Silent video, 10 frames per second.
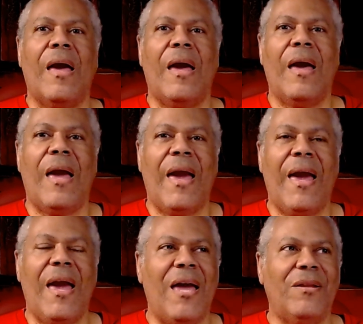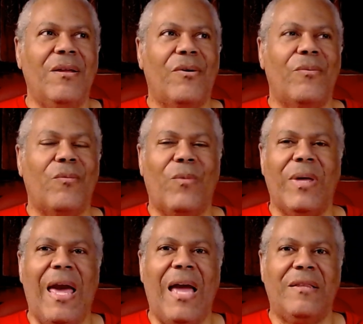And we
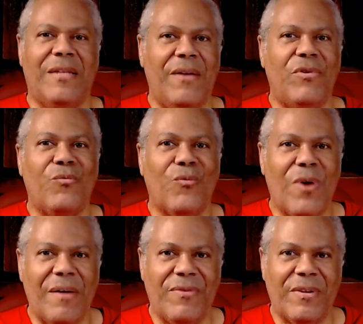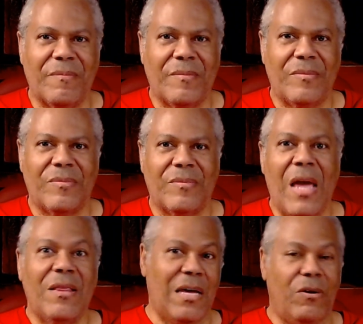had David Ruffin.
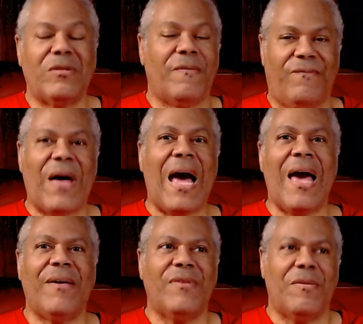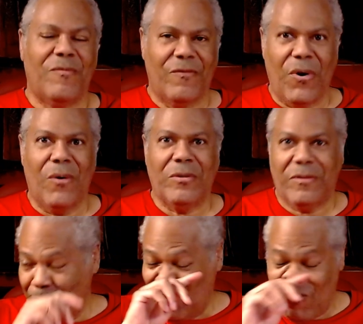Now those are five folks
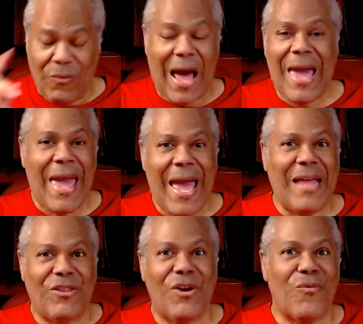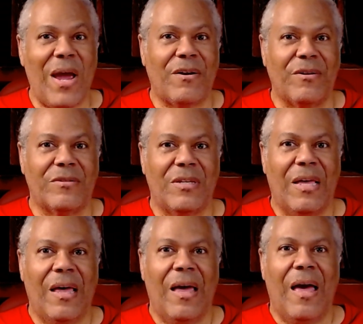who I had their records.
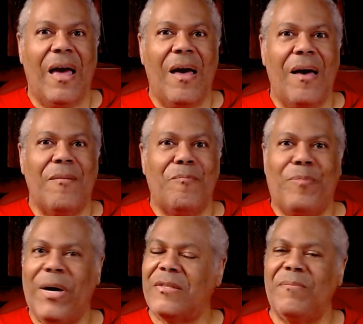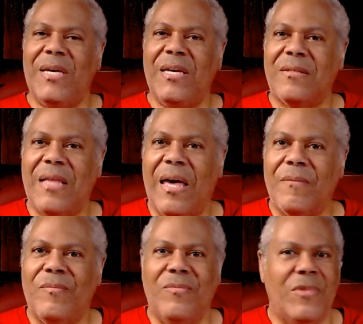But to me, it's like,
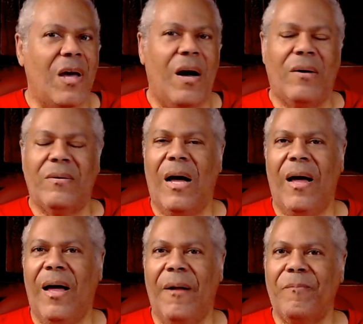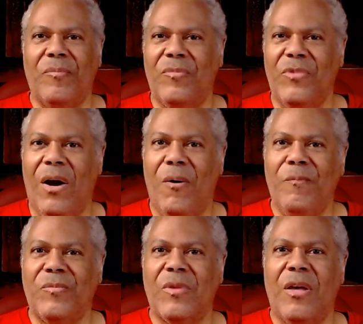no, uh-uh, no.
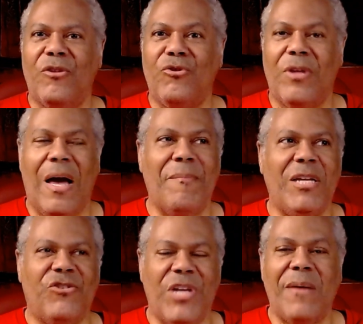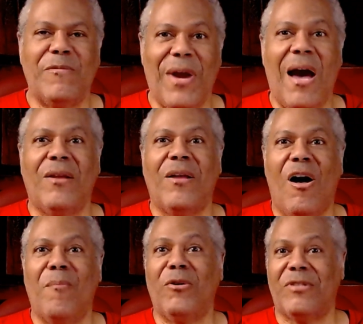I mean, James Brown
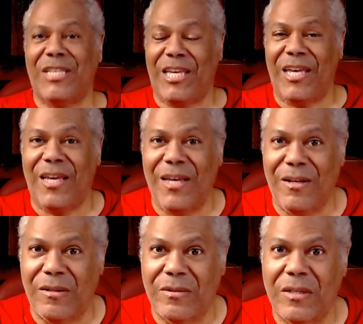almost killed,